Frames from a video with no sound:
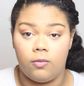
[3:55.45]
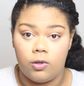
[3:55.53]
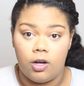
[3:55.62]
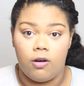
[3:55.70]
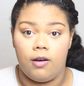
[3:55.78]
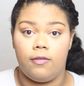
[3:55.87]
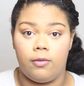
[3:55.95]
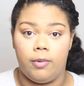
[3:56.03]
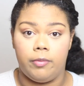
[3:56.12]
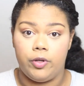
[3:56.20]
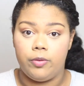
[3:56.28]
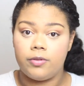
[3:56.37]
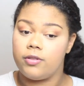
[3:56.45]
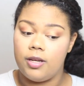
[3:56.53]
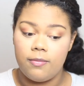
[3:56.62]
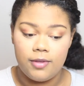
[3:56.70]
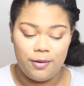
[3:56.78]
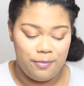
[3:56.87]
will go over my boobs or
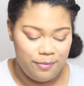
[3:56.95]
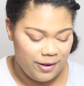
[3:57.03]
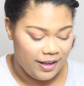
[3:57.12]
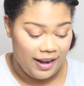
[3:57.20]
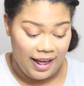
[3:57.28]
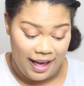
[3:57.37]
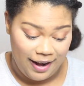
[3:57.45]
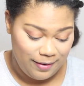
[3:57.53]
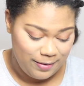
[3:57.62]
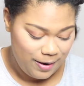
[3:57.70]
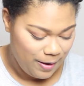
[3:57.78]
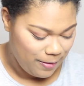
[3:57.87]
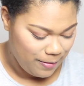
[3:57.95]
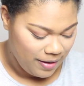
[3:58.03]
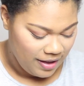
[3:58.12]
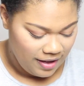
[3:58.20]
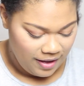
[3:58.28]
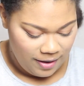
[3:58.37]
something, but I don't know
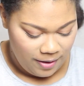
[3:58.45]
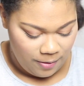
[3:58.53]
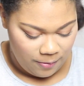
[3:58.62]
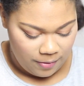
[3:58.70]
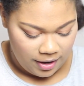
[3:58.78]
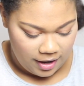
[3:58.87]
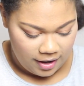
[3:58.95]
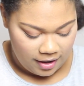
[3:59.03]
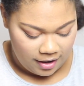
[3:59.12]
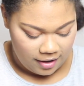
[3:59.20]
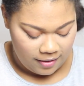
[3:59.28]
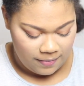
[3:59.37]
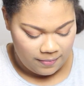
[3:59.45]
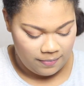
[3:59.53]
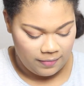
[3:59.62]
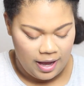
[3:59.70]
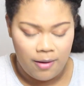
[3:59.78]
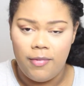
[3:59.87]
what,
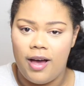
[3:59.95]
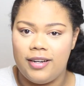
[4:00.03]
I'm